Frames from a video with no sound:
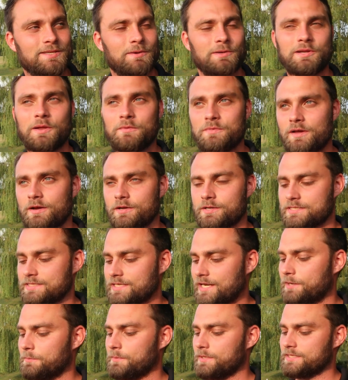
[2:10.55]
so I don't think I could
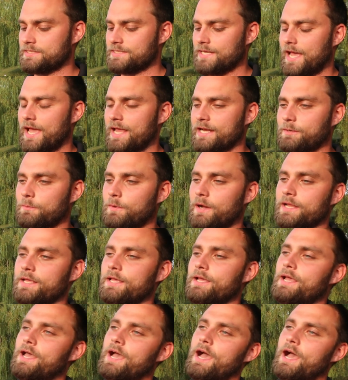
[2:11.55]
sell it with a set anyway.